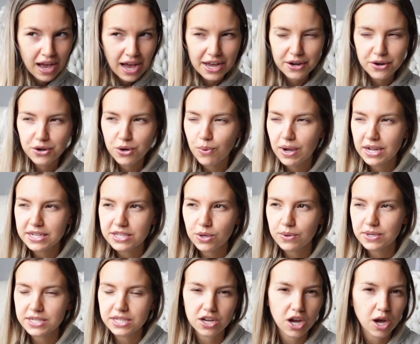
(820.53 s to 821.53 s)
I don't know why it's
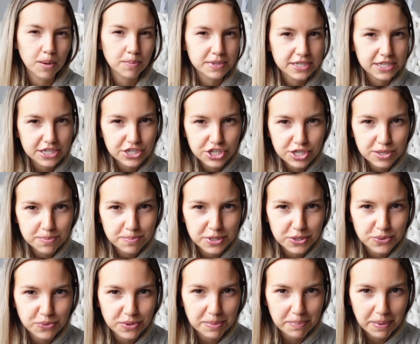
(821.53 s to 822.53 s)
always a competition
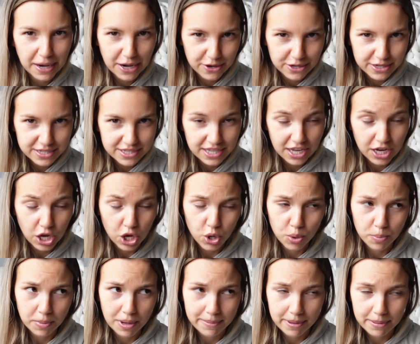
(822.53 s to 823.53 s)
between parents, like,
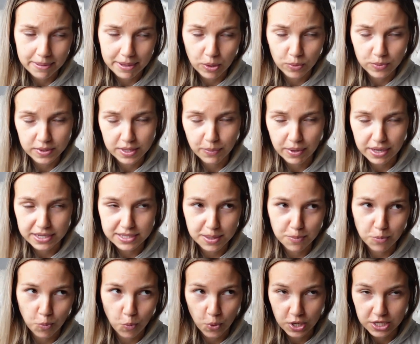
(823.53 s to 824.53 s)
oh, my baby only wakes
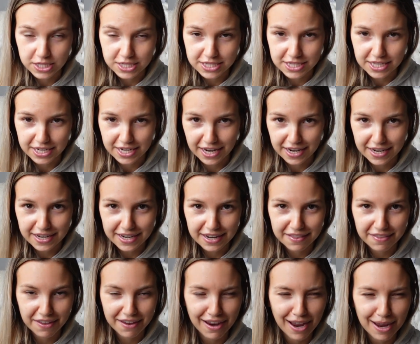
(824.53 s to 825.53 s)
up once a night.
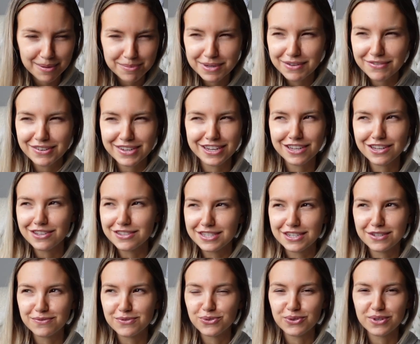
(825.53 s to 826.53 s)
And like, I'm even
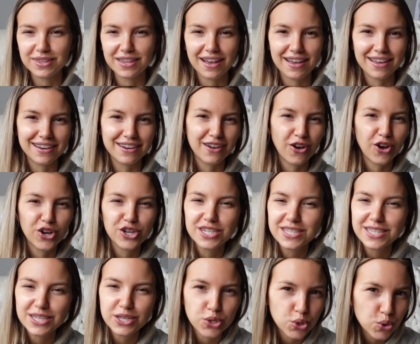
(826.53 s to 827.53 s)
guilty of doing that. And
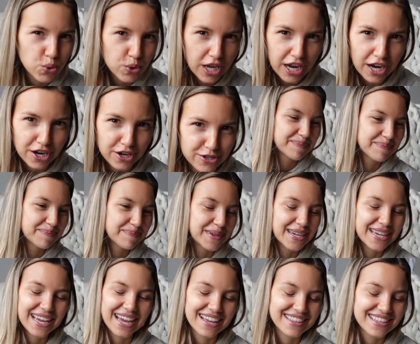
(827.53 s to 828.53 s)
honestly, who cares?
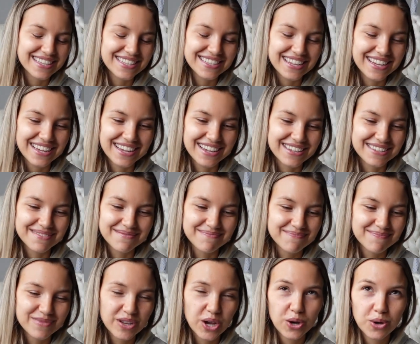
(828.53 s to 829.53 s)
But yeah, that's like
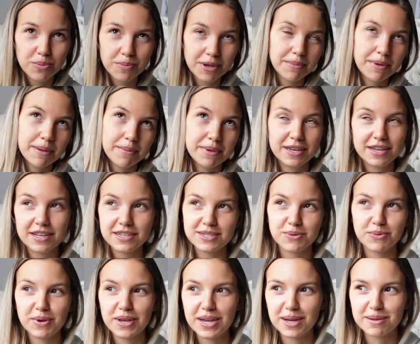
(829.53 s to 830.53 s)
oh, my baby
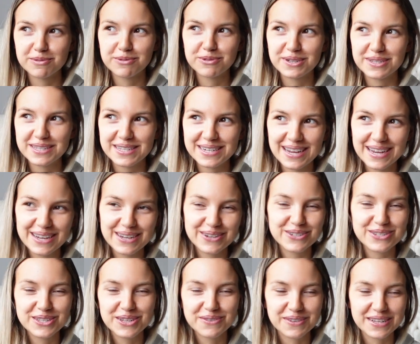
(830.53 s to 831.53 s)
doesn't wake up during the night or
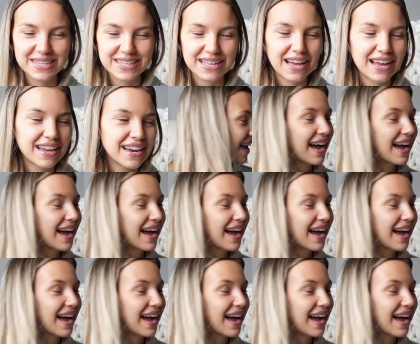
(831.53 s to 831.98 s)
stuff like that.